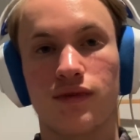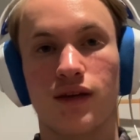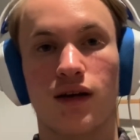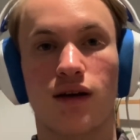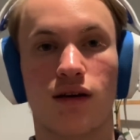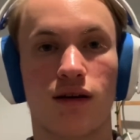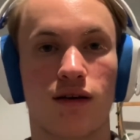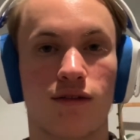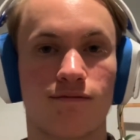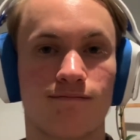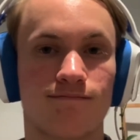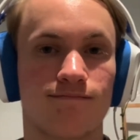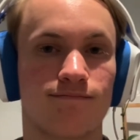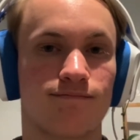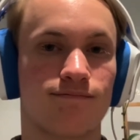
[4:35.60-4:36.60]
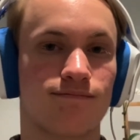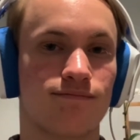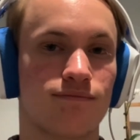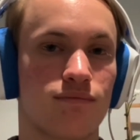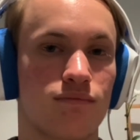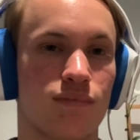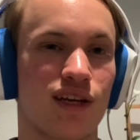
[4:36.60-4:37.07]

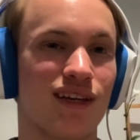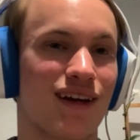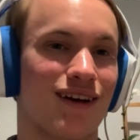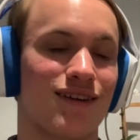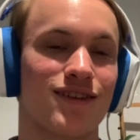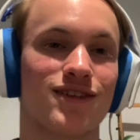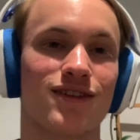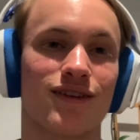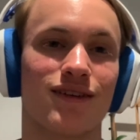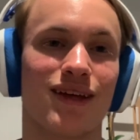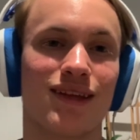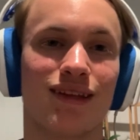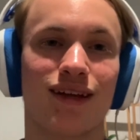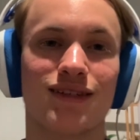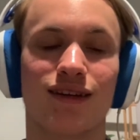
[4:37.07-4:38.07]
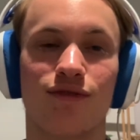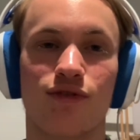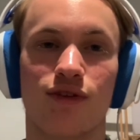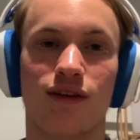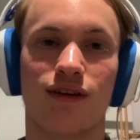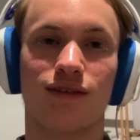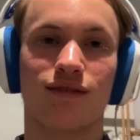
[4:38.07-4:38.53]
But yeah, so that's
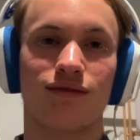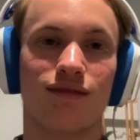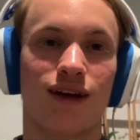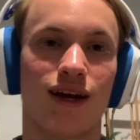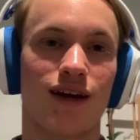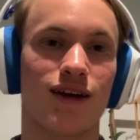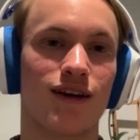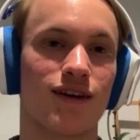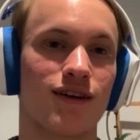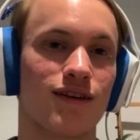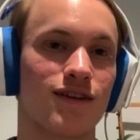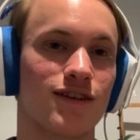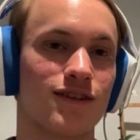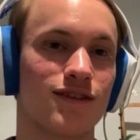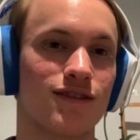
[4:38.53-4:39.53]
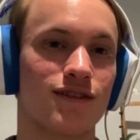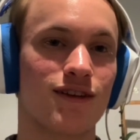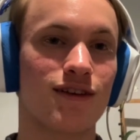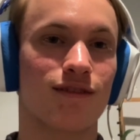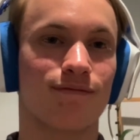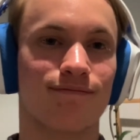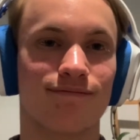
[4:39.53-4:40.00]
everything, and
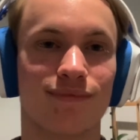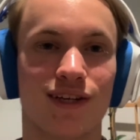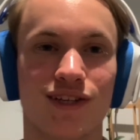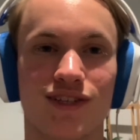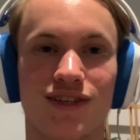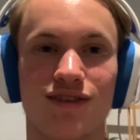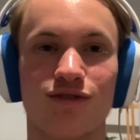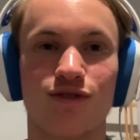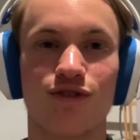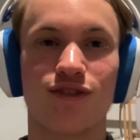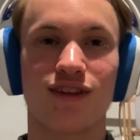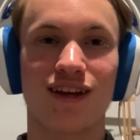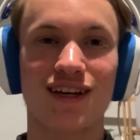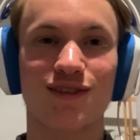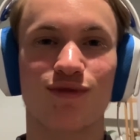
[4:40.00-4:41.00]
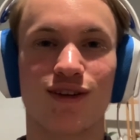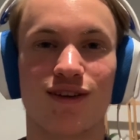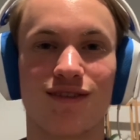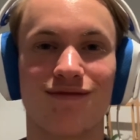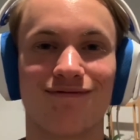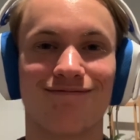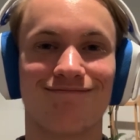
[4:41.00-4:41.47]
yeah, I'll see you all in the next video.
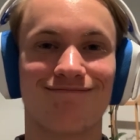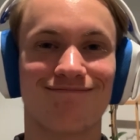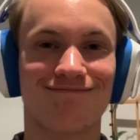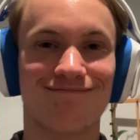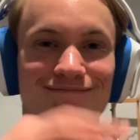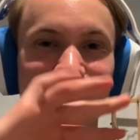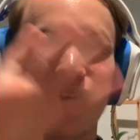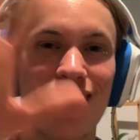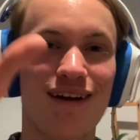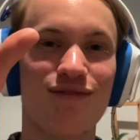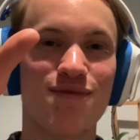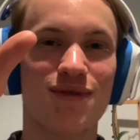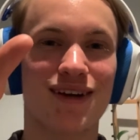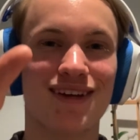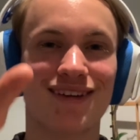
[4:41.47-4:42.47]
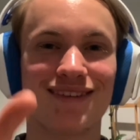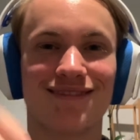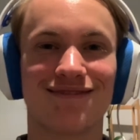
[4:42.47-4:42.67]
Bye, everybody.